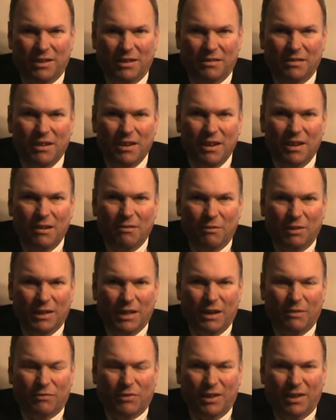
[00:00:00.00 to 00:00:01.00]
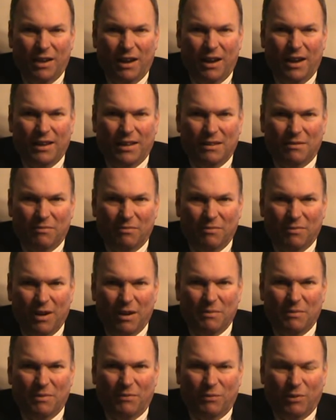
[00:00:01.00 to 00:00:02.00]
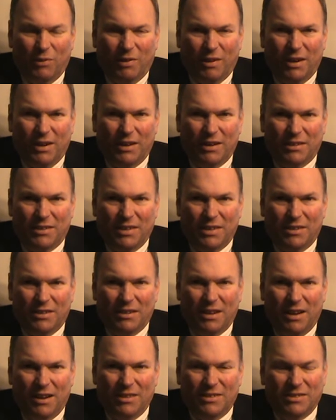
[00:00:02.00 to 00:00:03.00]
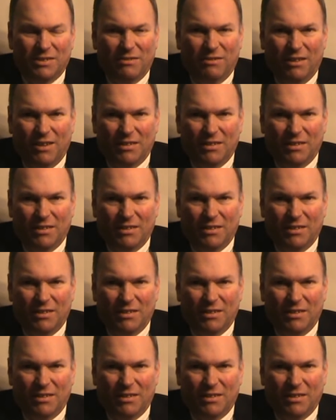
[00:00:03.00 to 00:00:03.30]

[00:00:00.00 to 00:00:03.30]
And we left the island right before I attended high school.